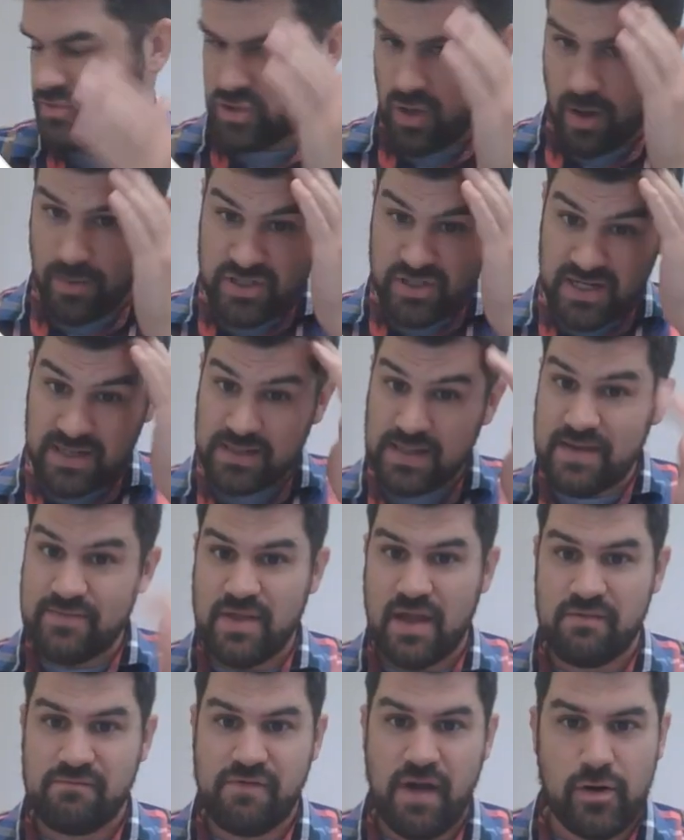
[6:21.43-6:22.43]
So I'm just going to leave
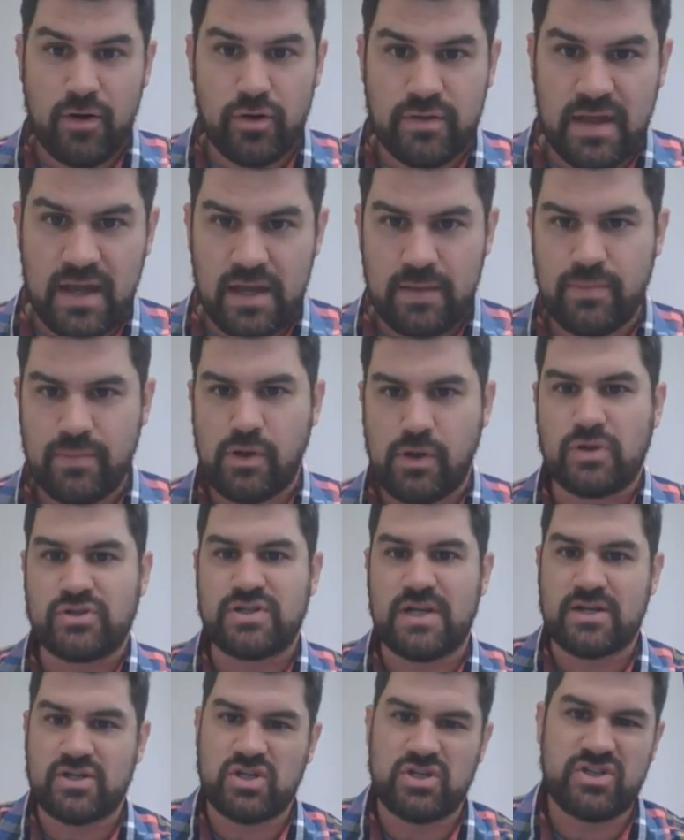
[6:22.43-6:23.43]
that value there
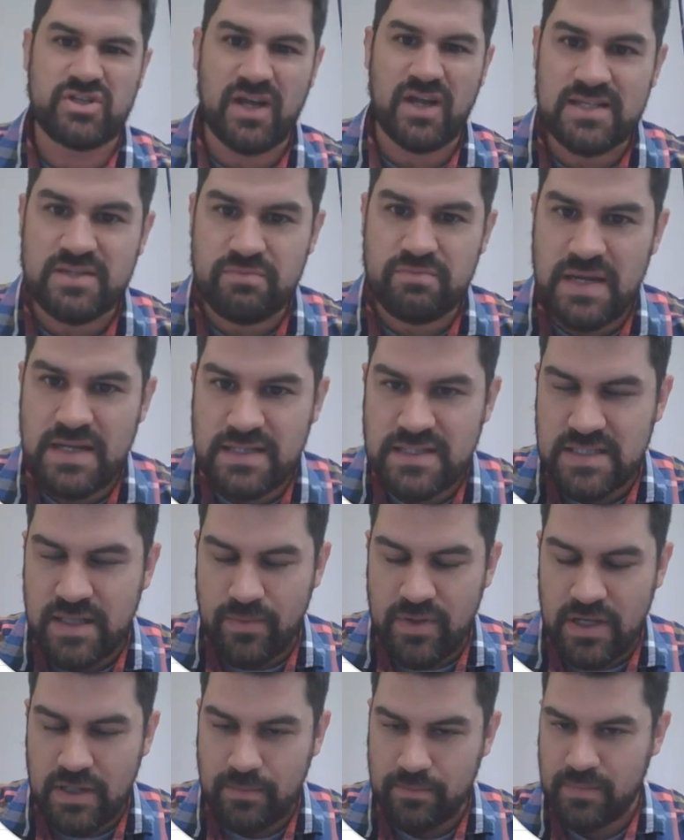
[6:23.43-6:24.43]
because it actually does mean
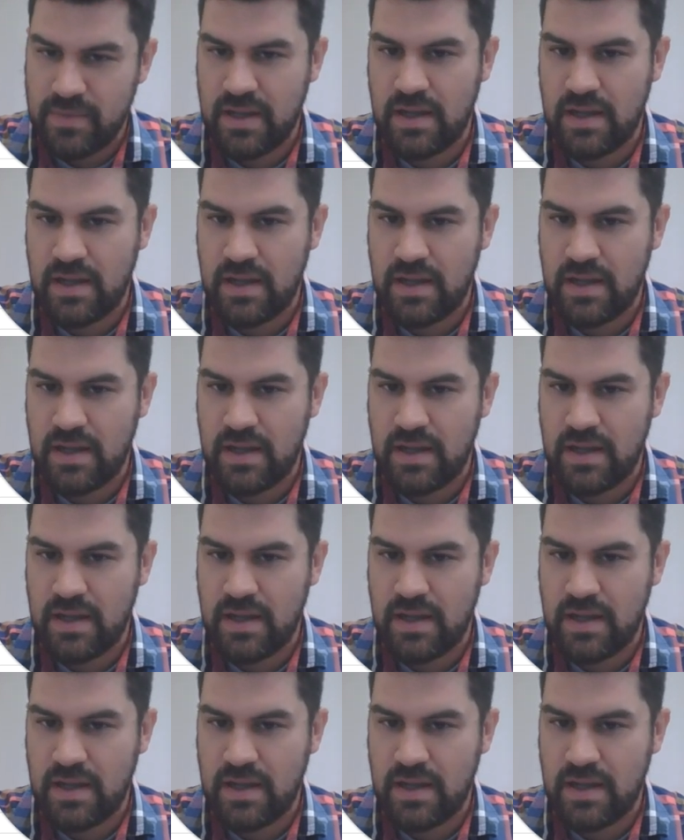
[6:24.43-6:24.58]
something.